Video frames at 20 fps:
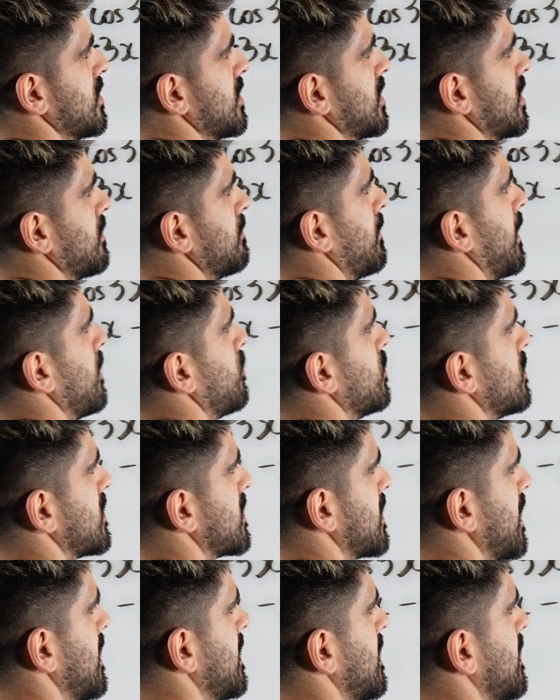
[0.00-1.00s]
to combine with
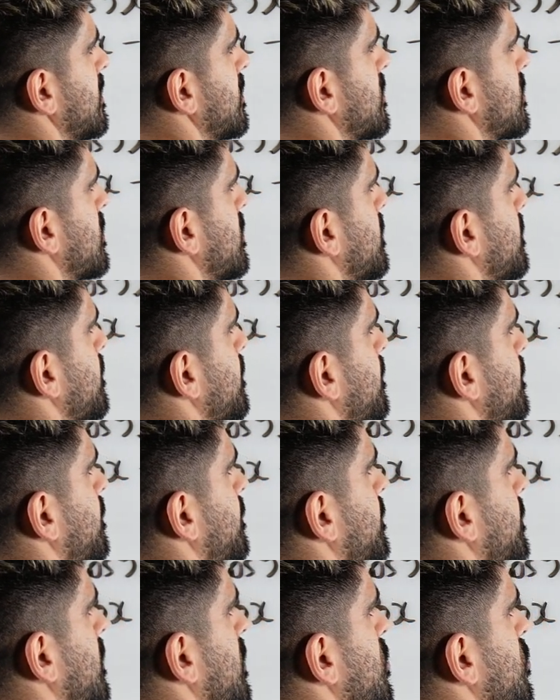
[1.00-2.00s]
sine x.
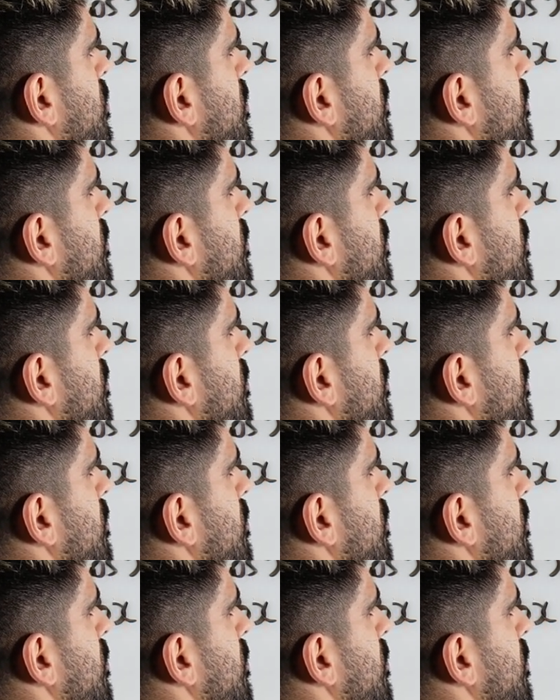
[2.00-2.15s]
Should